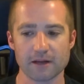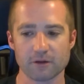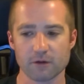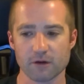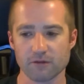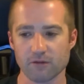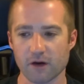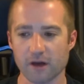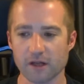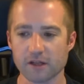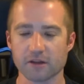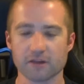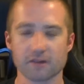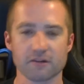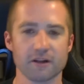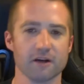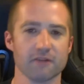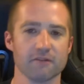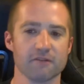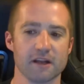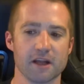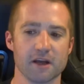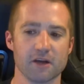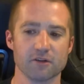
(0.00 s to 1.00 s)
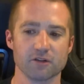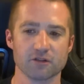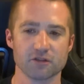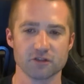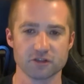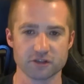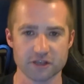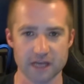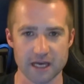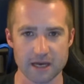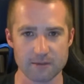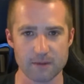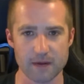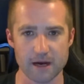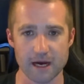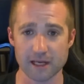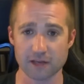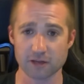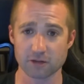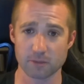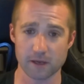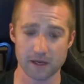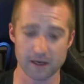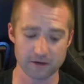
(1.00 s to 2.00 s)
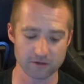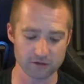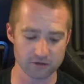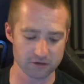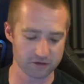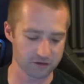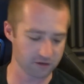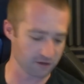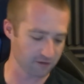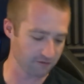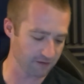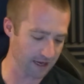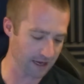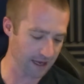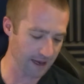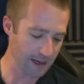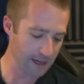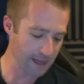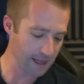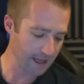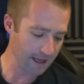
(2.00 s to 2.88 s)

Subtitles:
So I thought I'd do this little video just to share my experiences of it.